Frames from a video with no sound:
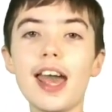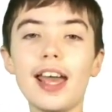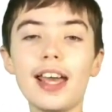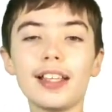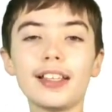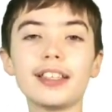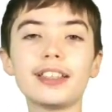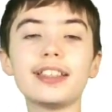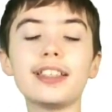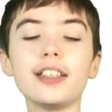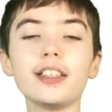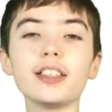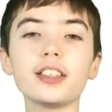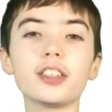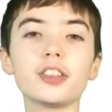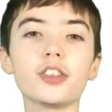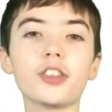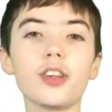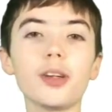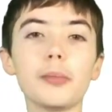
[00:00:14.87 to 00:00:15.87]
And the series
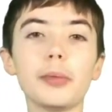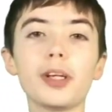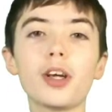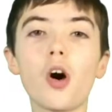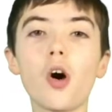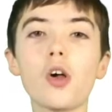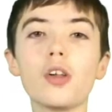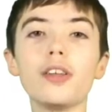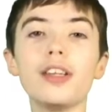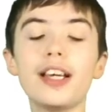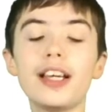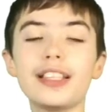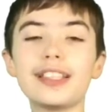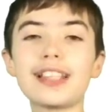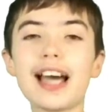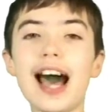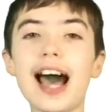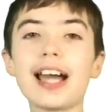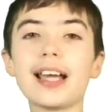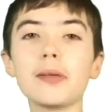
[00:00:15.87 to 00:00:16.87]
is going to be called
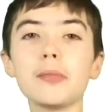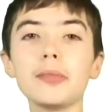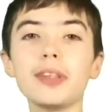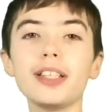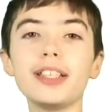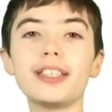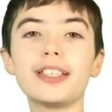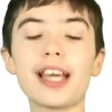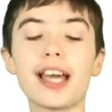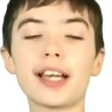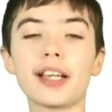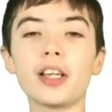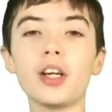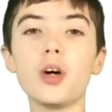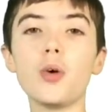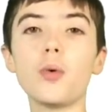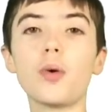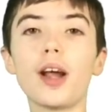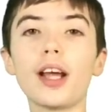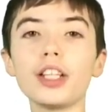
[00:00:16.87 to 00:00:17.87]
Timely Tech,
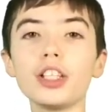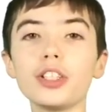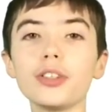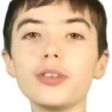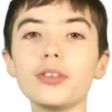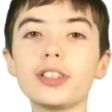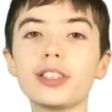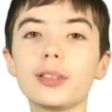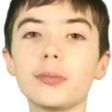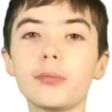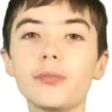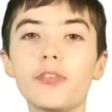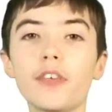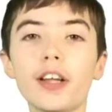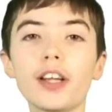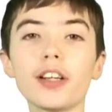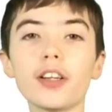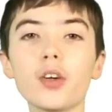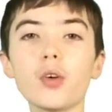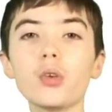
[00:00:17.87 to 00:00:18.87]
where I show you some
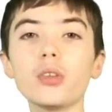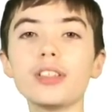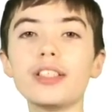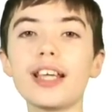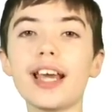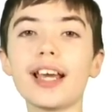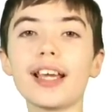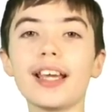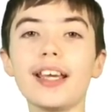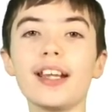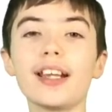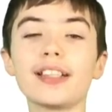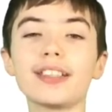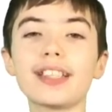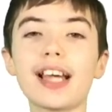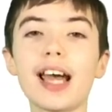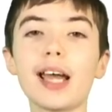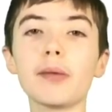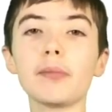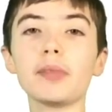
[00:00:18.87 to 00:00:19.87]
very cool tech in a
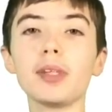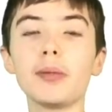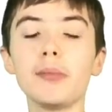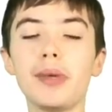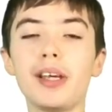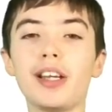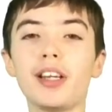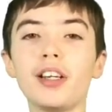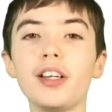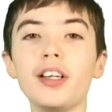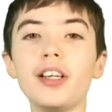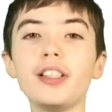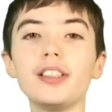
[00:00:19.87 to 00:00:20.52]
timely manner.